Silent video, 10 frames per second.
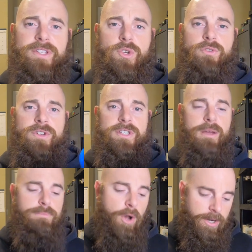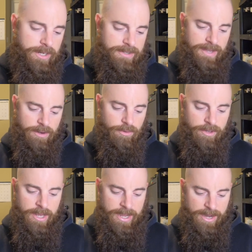That's the only reason I bought it is I
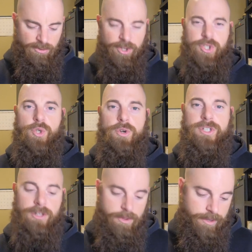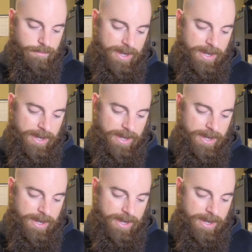don't I don't really source clothing,